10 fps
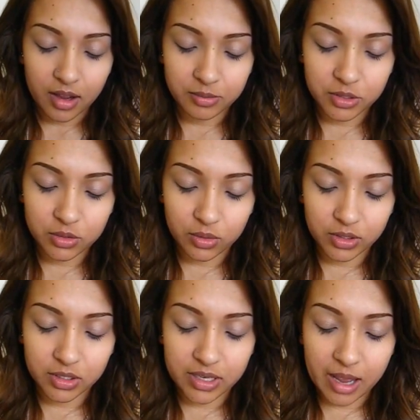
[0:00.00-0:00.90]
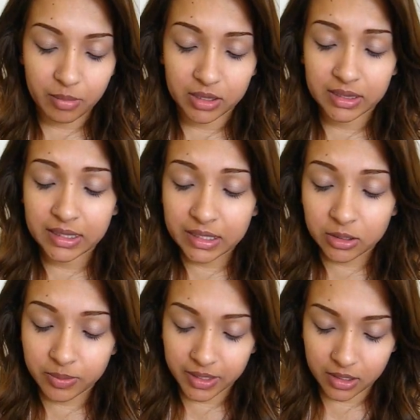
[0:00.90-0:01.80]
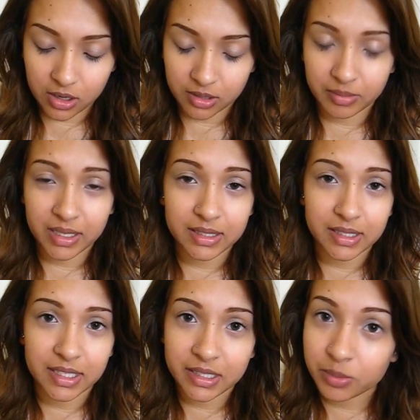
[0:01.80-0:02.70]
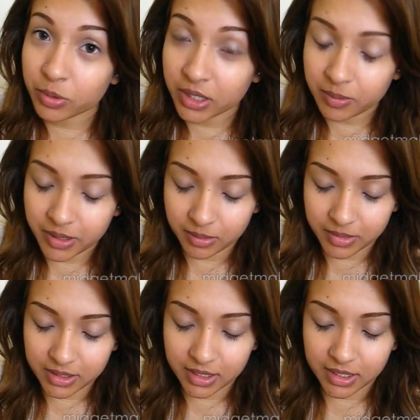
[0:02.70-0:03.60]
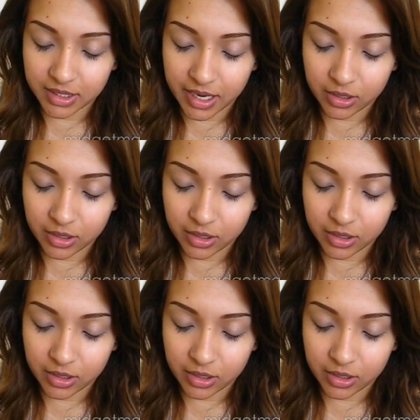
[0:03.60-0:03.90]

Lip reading: I'm just going to dab a little bit on because it is pretty pigmented.